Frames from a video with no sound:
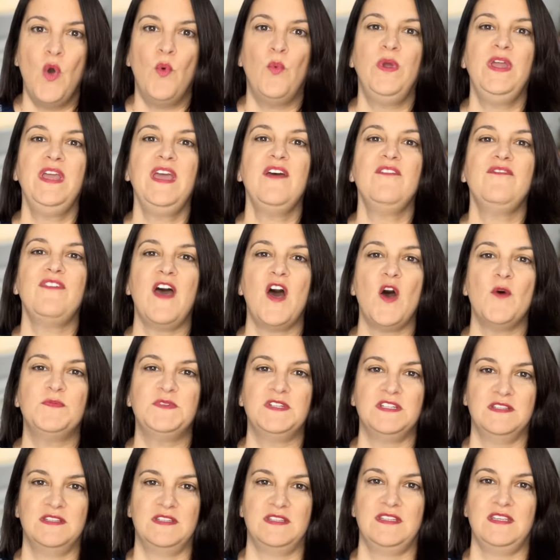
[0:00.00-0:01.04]
We have helped
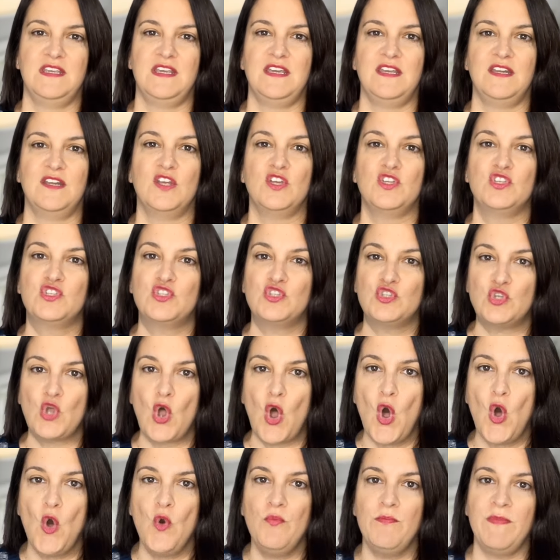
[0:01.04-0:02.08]
and seen
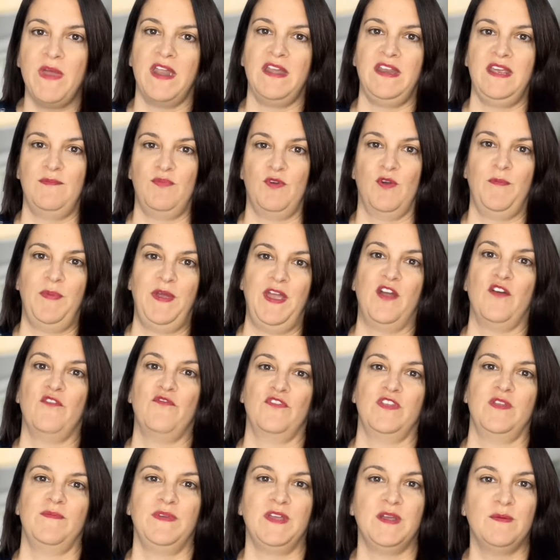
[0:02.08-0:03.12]
so many prepare for
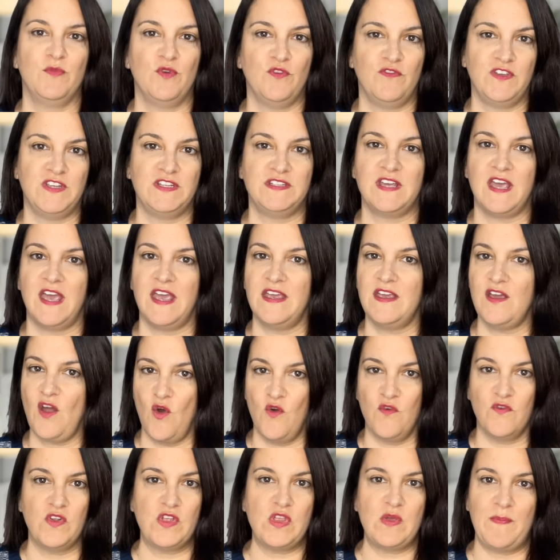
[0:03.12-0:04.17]
the big moving day
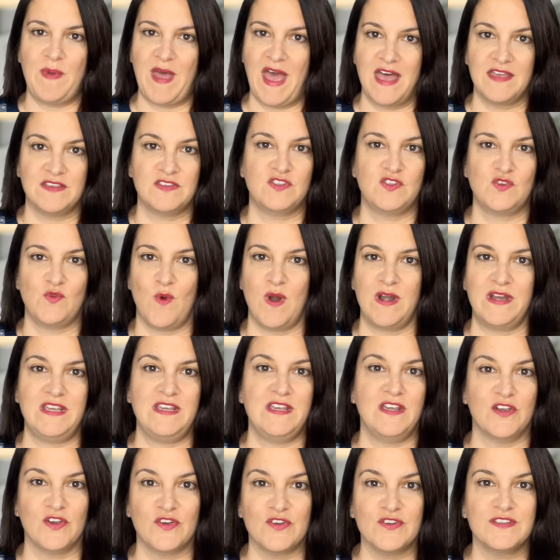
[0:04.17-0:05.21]
over the past 20
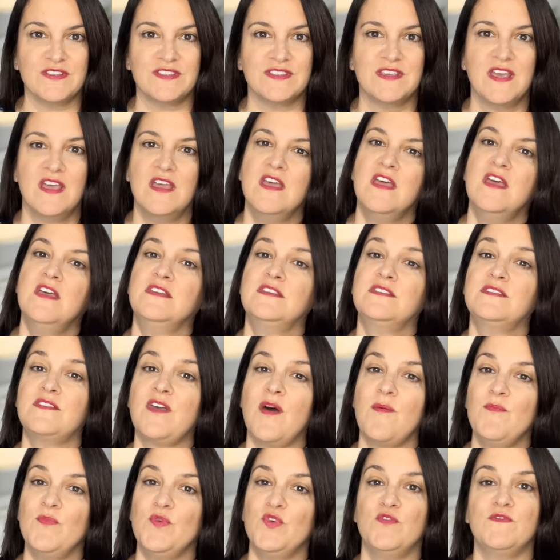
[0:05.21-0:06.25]
years.
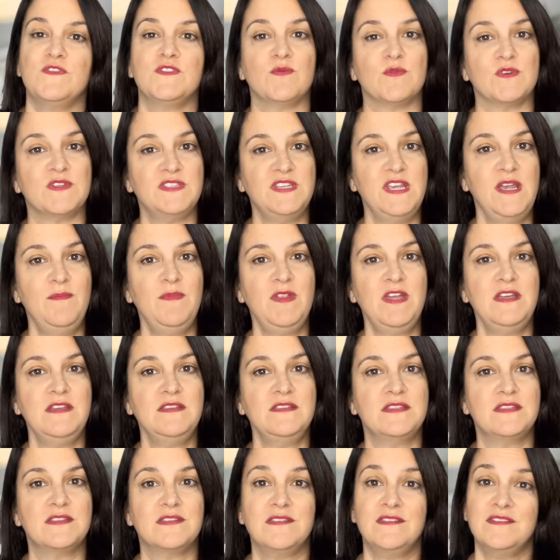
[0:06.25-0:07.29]
Some moves were
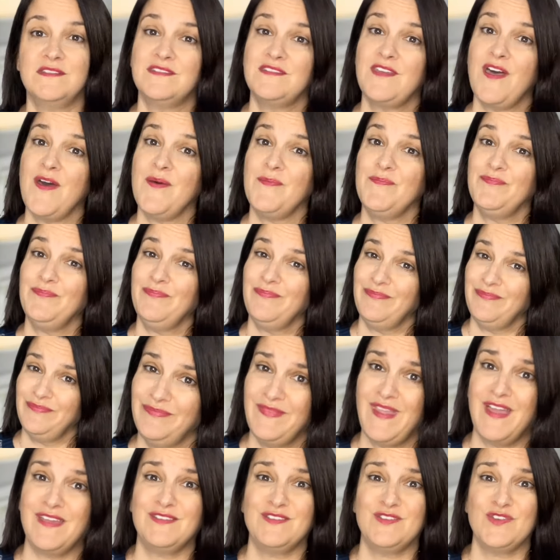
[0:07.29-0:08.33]
seamless, some
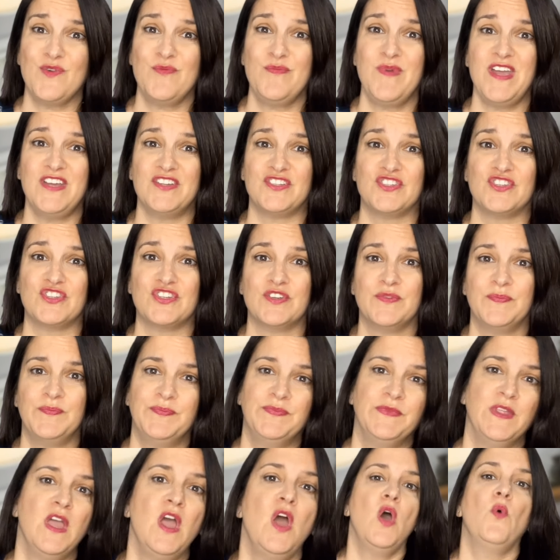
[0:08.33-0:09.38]
not so much.
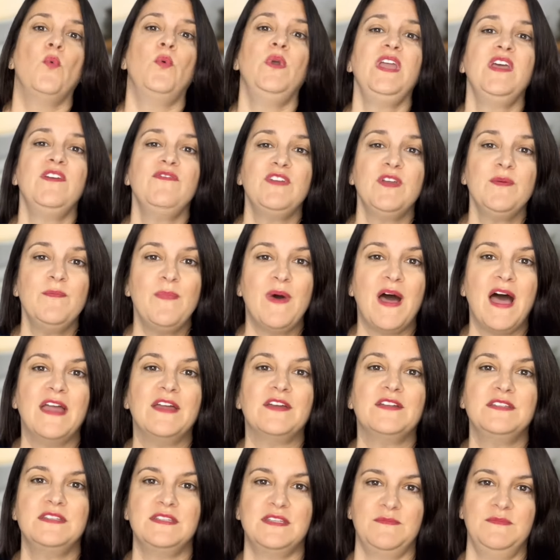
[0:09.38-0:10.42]
We have
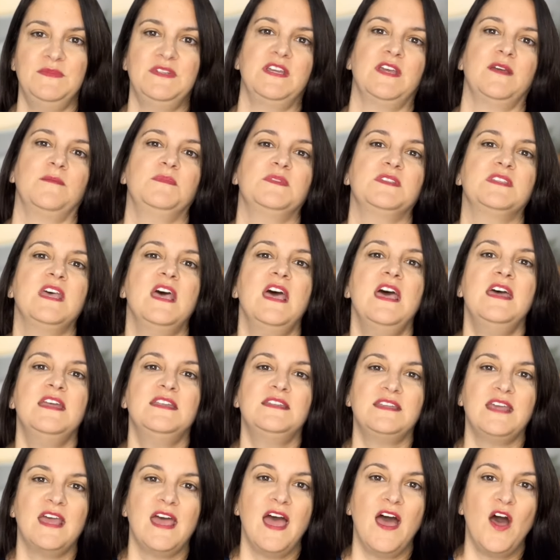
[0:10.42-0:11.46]
compiled some tips
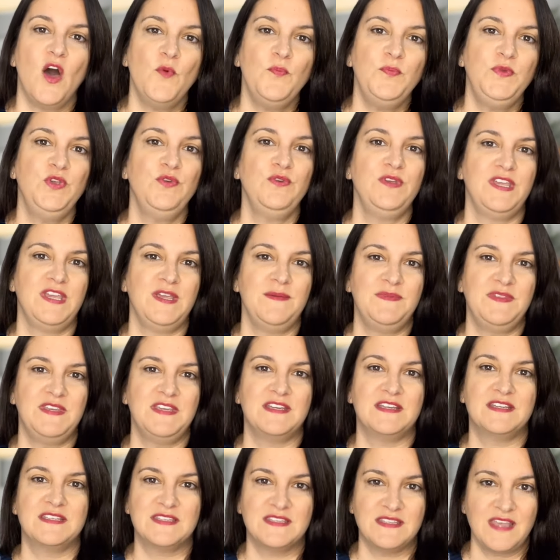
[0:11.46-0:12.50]
to help you keep the
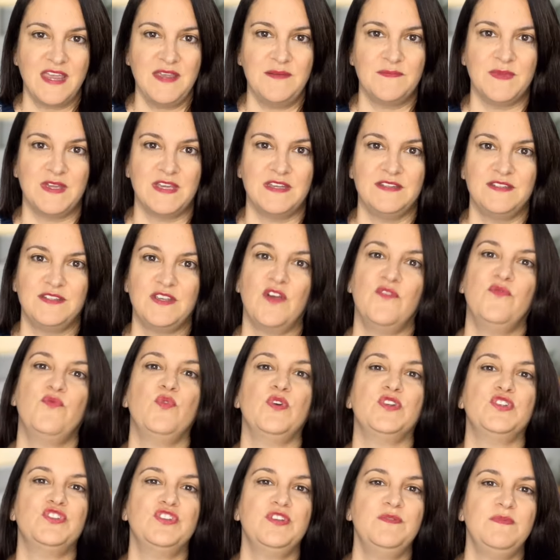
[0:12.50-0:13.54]
excitement of
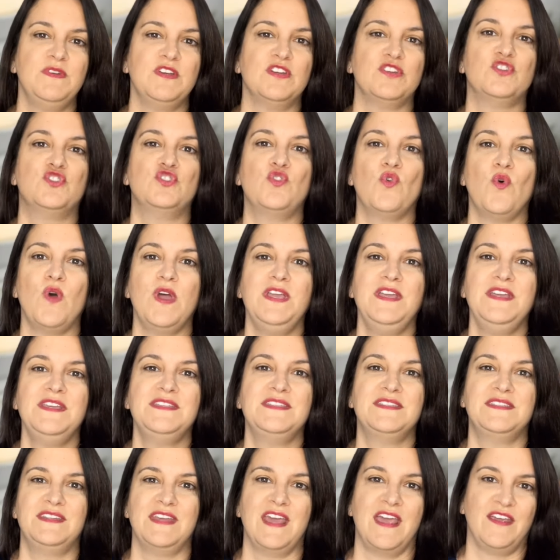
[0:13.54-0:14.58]
what should be a joyous
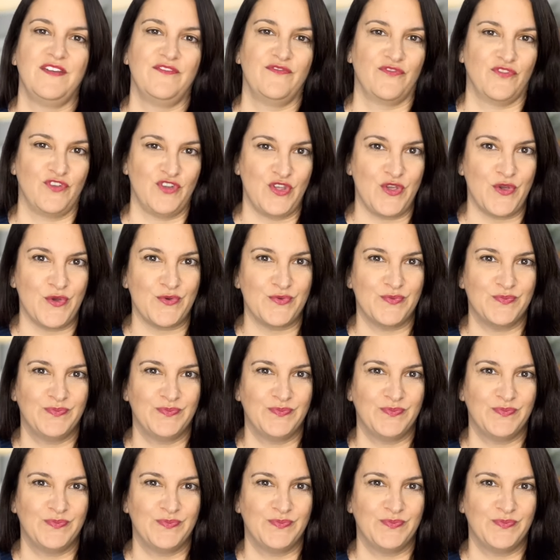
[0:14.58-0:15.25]
day for you.